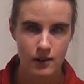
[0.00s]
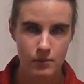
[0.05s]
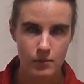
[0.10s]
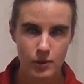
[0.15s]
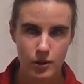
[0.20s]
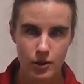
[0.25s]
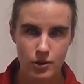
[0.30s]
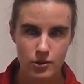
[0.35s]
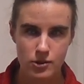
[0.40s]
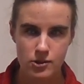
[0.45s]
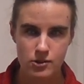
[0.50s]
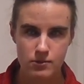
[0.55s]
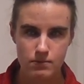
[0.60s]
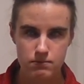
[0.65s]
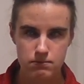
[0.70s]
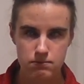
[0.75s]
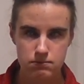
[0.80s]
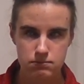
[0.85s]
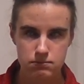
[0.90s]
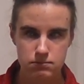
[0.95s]
because
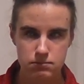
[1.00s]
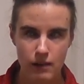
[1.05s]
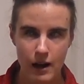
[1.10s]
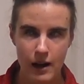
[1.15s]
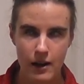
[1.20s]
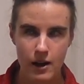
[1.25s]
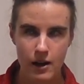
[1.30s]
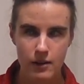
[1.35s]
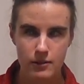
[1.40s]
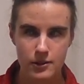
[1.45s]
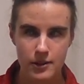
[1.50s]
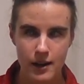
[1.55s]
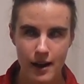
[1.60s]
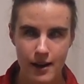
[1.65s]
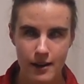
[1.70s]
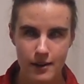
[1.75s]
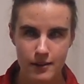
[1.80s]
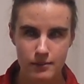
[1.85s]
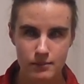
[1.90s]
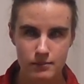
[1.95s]
I had
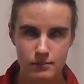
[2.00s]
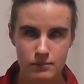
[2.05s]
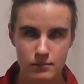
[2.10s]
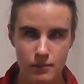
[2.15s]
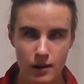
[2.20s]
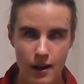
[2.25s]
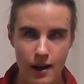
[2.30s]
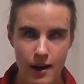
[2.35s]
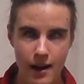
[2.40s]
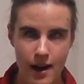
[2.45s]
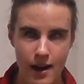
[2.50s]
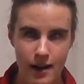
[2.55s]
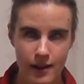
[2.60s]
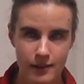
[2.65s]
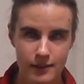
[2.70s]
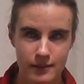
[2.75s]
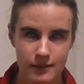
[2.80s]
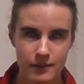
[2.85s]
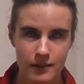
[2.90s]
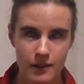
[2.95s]
time
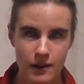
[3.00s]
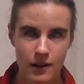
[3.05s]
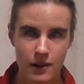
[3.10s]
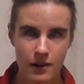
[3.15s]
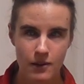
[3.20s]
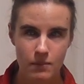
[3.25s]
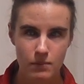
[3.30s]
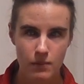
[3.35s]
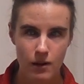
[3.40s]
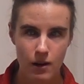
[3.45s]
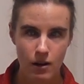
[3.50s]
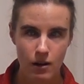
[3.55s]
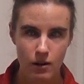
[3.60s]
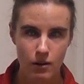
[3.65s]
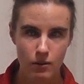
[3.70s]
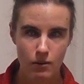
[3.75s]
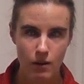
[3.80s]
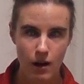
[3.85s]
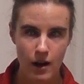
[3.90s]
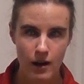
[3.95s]
and
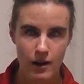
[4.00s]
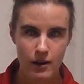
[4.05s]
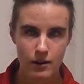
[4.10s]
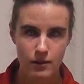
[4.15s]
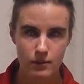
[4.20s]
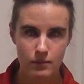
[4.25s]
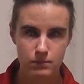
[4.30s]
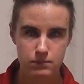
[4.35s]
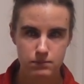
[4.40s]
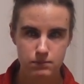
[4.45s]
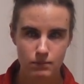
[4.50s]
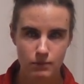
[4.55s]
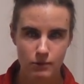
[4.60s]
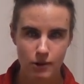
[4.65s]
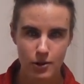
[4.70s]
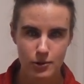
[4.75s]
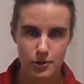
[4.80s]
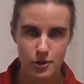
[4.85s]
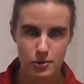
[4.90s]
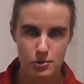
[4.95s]
I
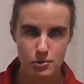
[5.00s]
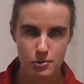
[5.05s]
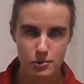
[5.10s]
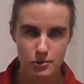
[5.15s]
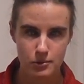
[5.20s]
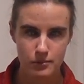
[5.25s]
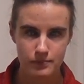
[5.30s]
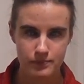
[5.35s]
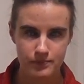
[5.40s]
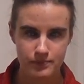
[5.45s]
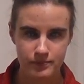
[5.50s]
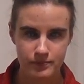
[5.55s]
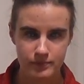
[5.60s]
wanted to